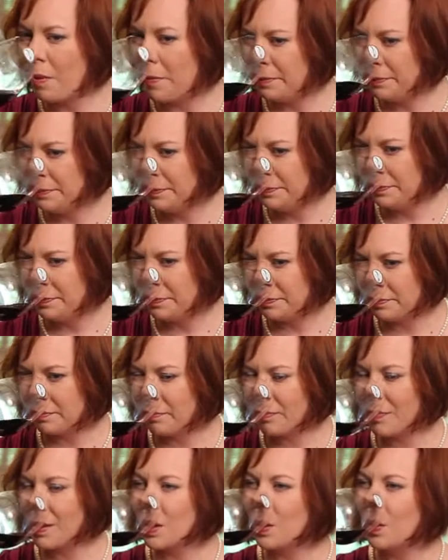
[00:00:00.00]

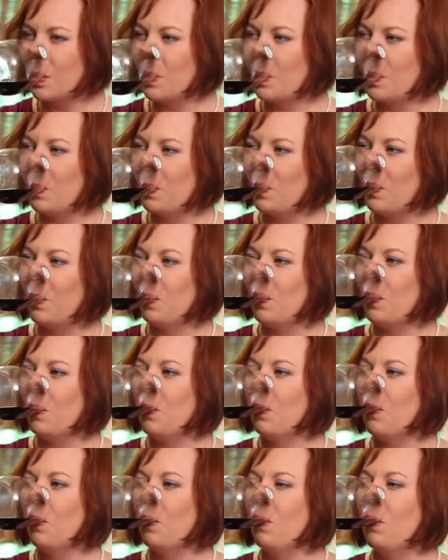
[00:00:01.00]

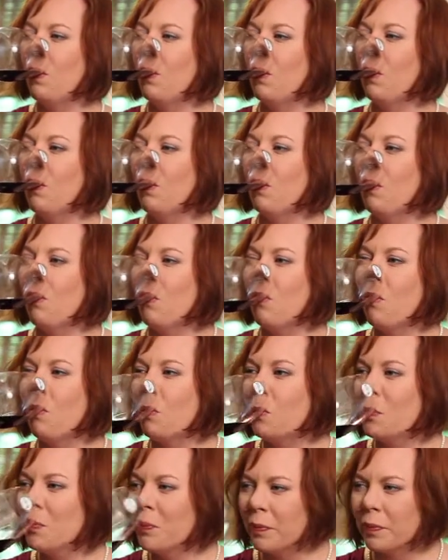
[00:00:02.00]

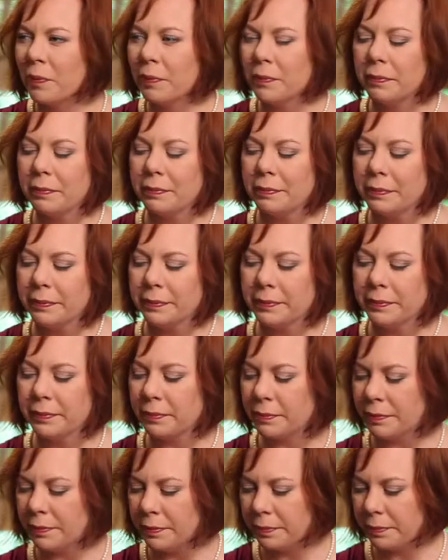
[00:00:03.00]

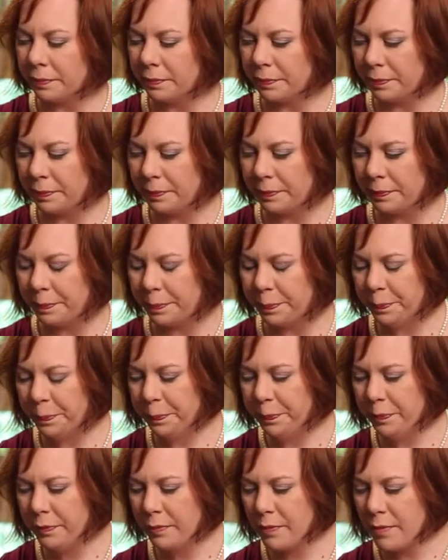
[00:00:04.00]

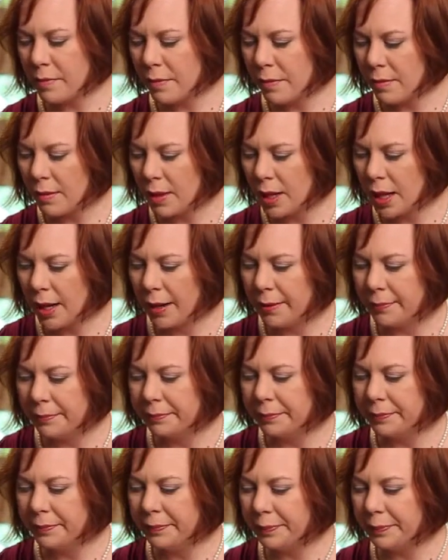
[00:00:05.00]
Nothing is said.